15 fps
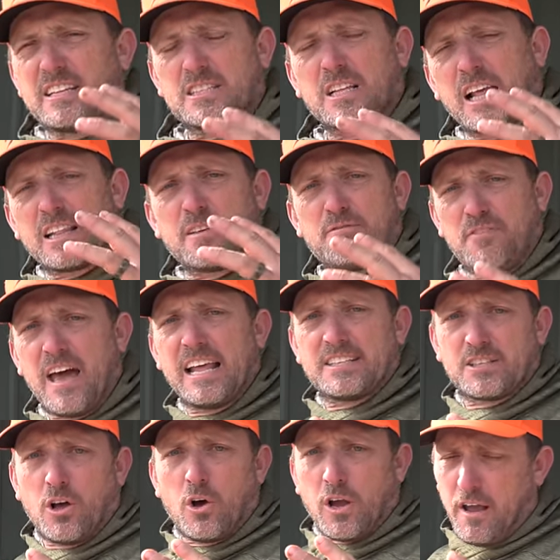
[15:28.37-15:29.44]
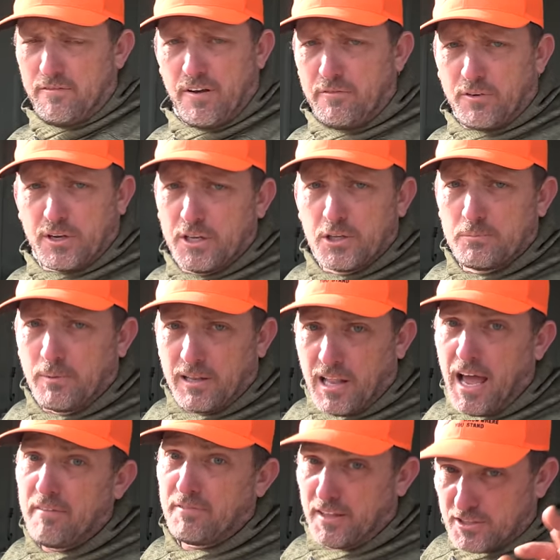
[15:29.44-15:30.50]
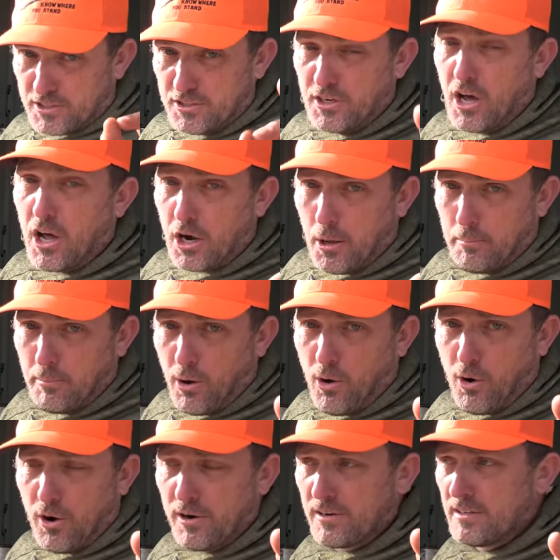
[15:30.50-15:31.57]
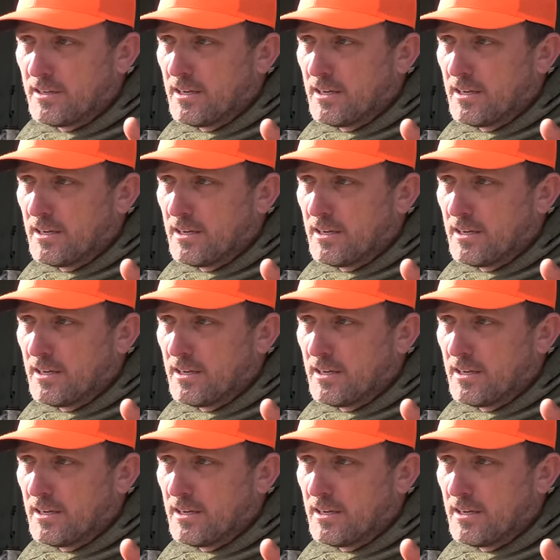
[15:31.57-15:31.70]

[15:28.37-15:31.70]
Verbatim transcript: That's like the fattest hog I've ever killed in my life. That's not a bar.